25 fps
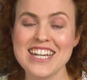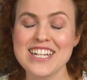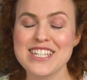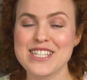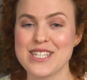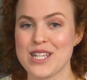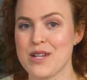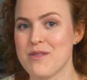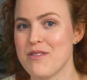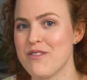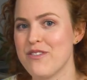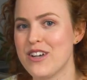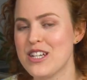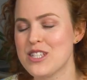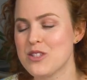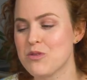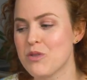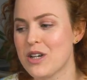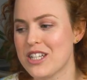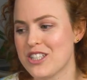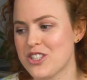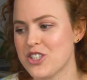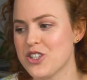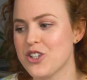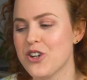Some of us
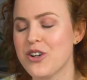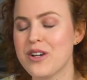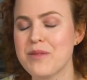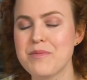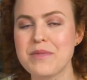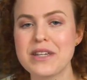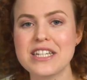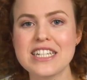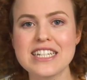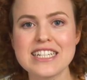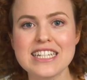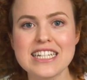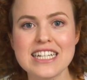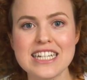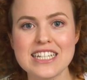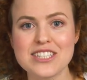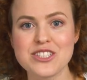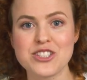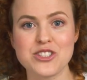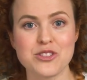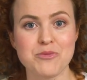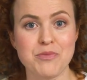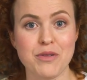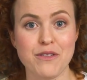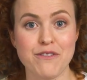want to go immediately immediately
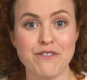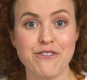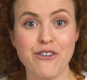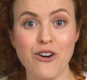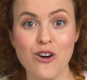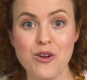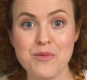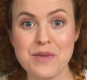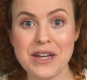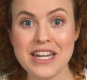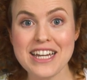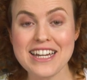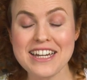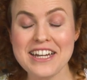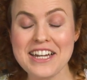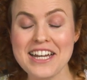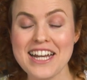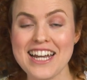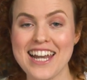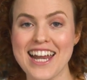into performing.